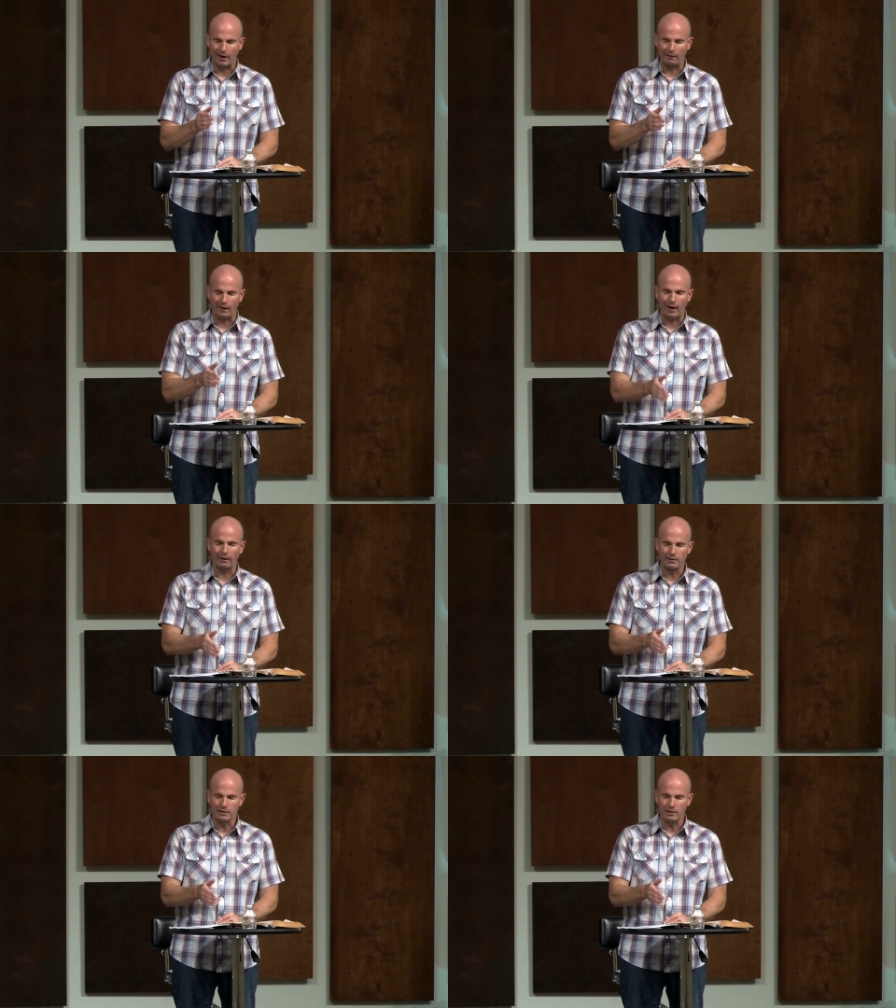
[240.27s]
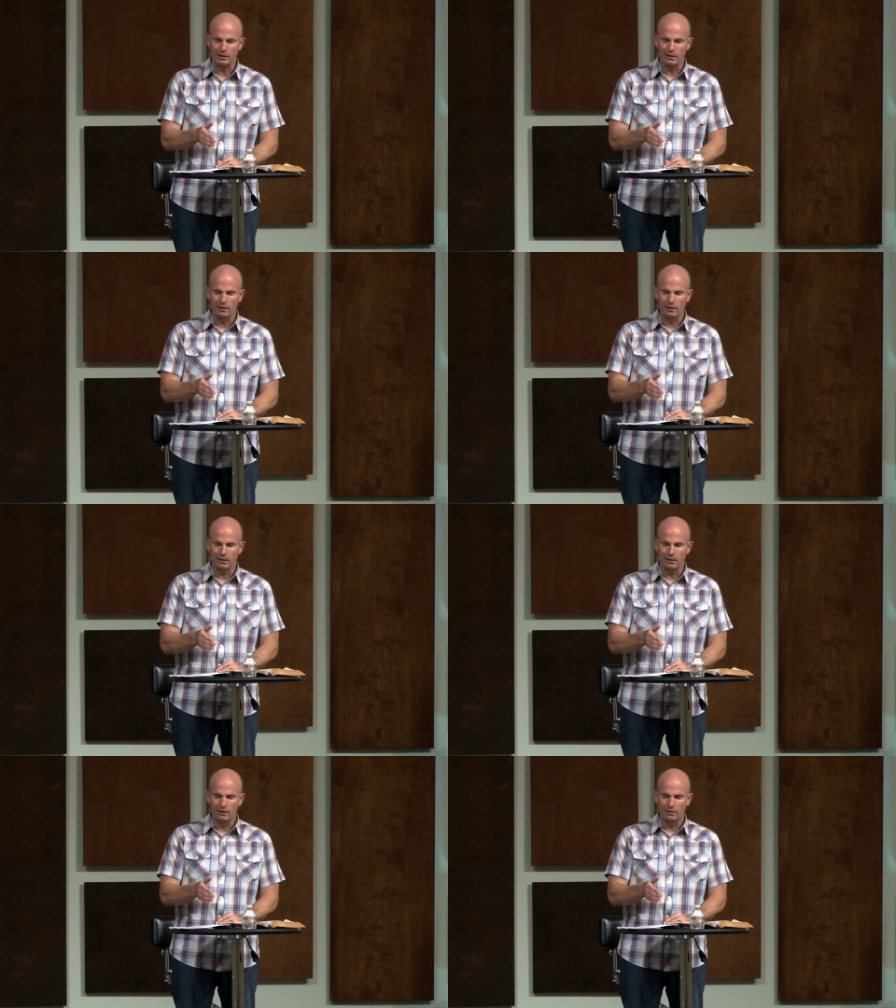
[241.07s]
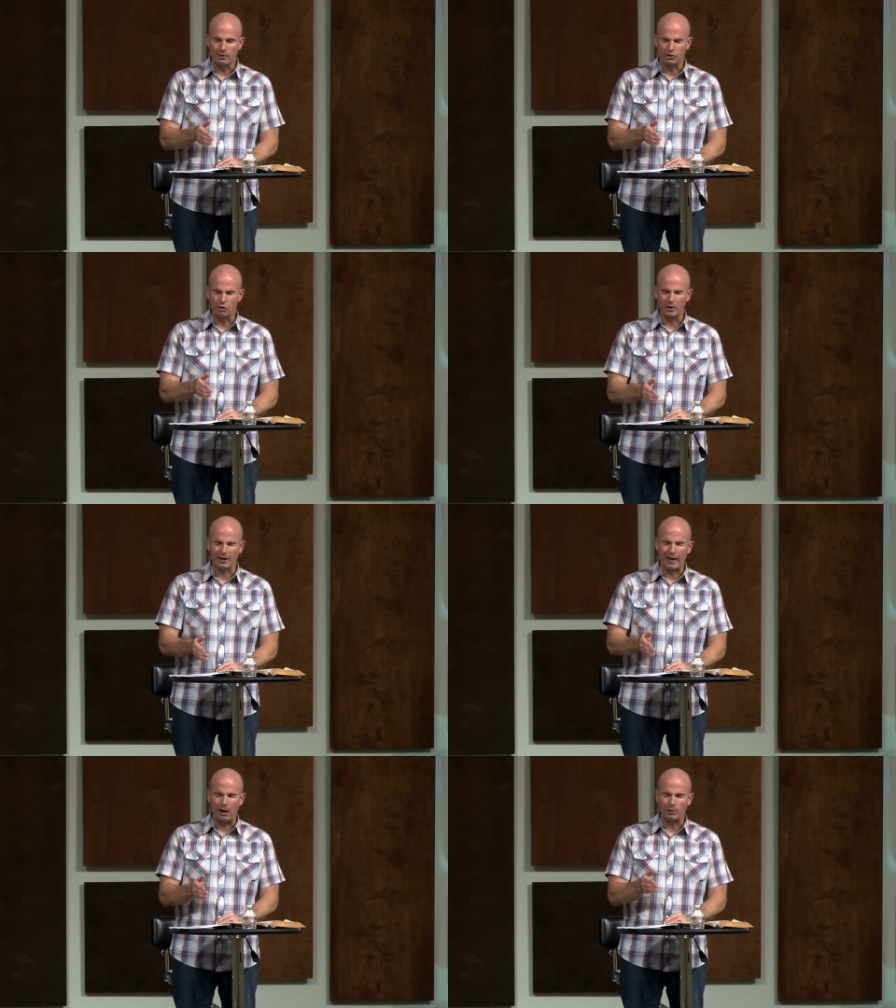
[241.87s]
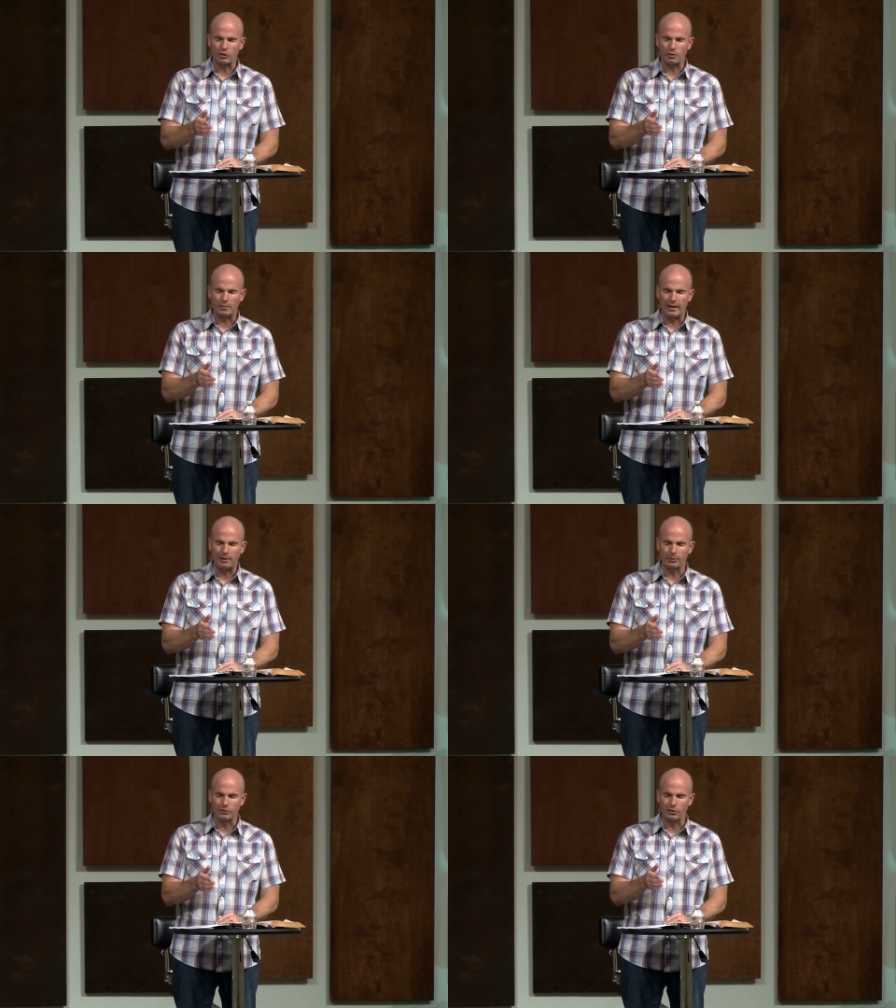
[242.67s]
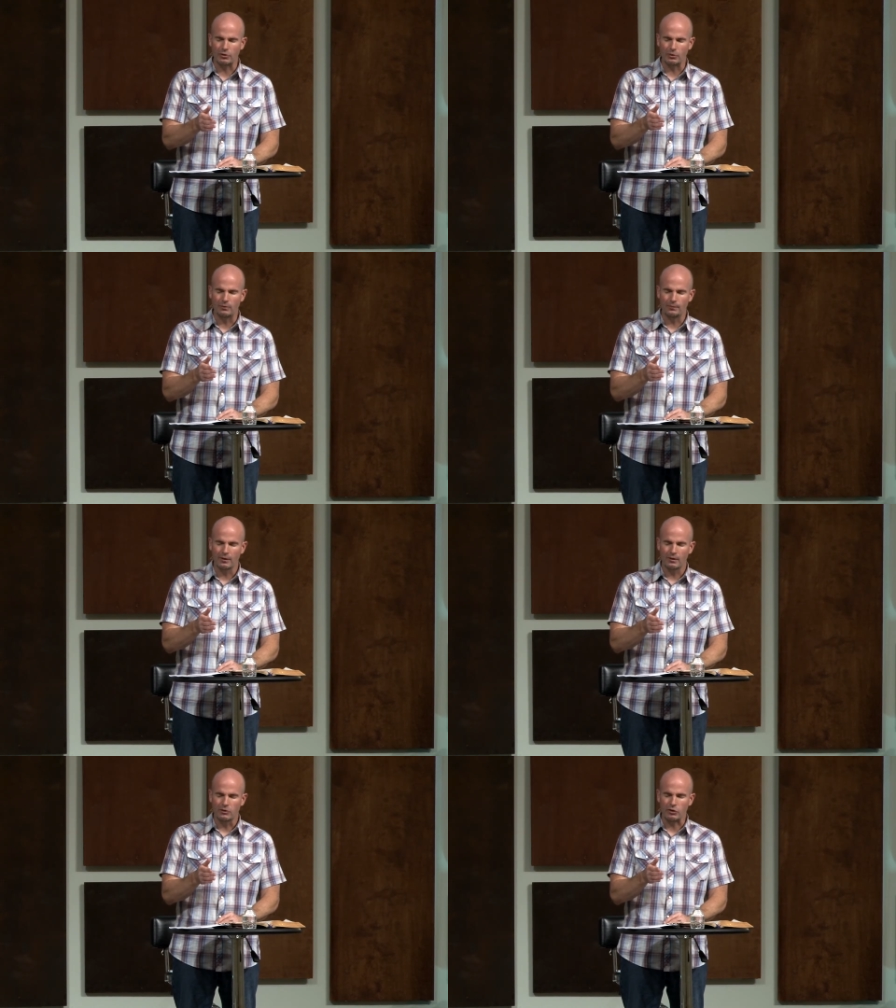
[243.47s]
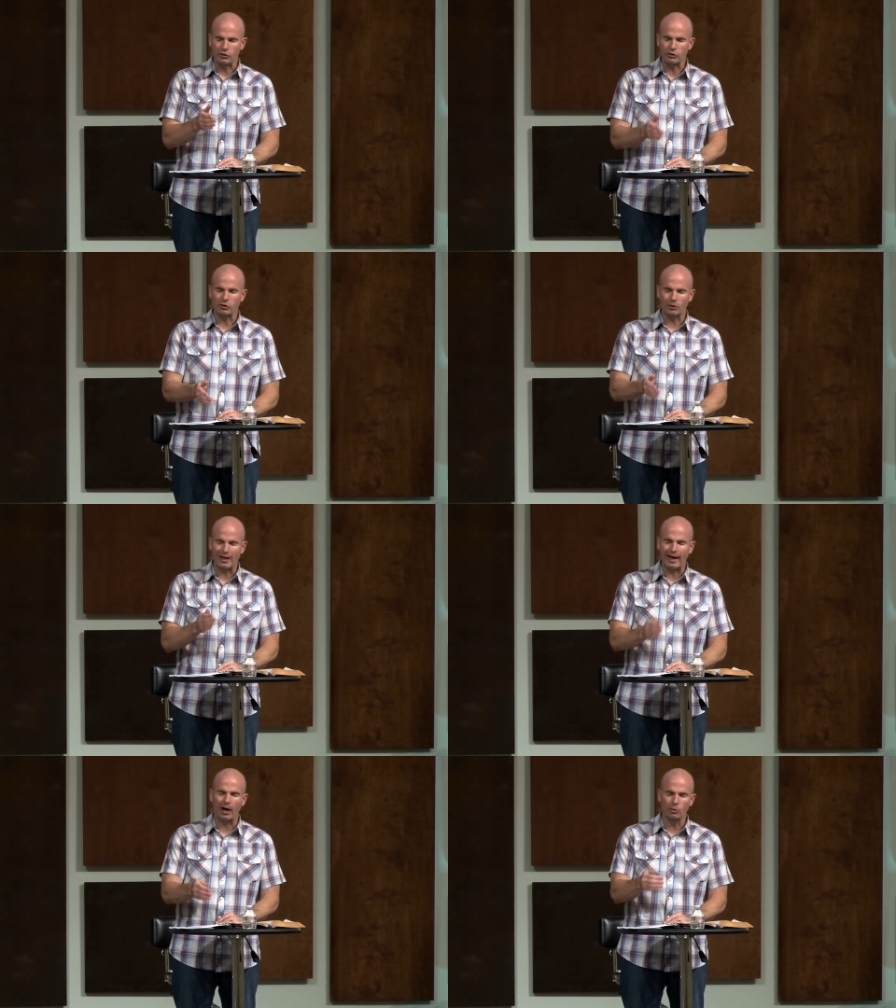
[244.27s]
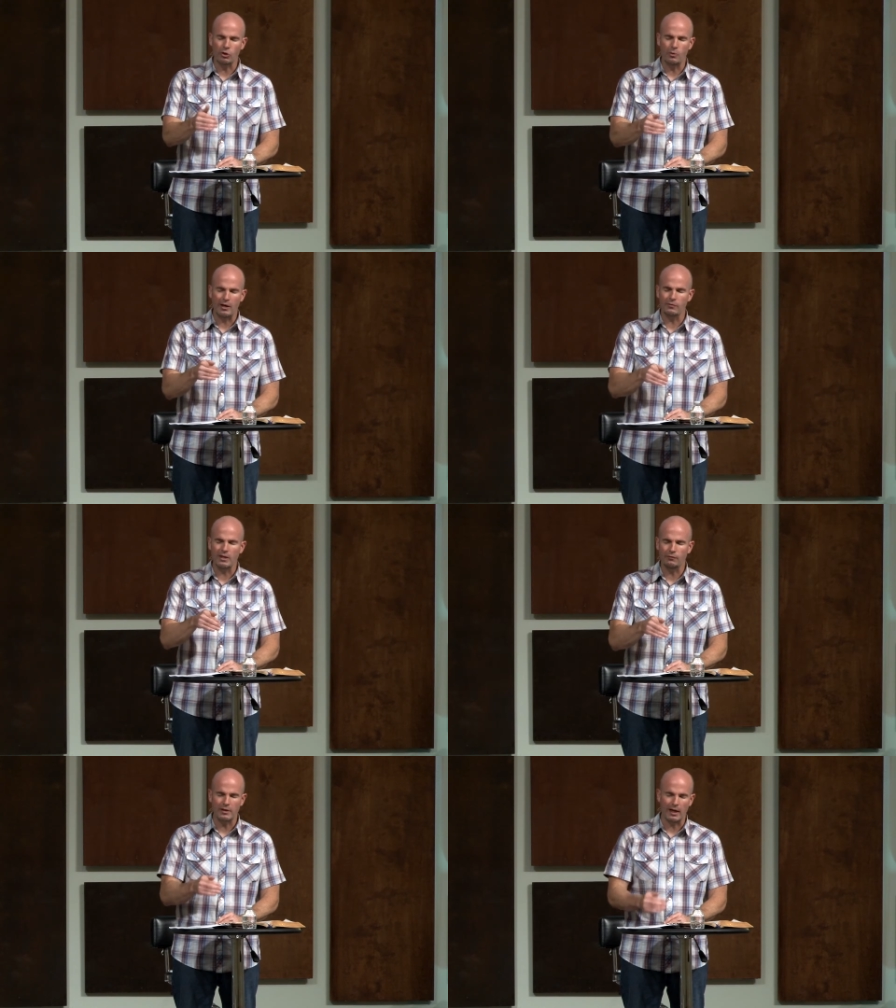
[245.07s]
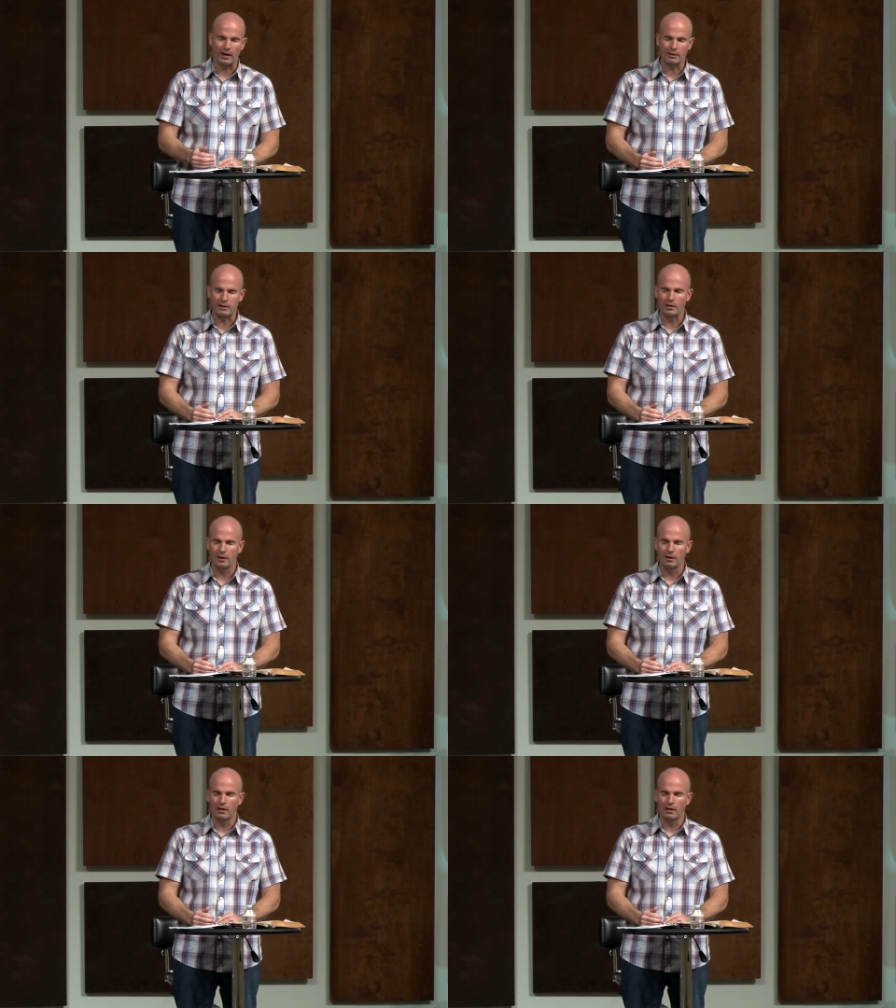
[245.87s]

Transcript: our eyes, that you would allow us to be able to discern how you have gifted us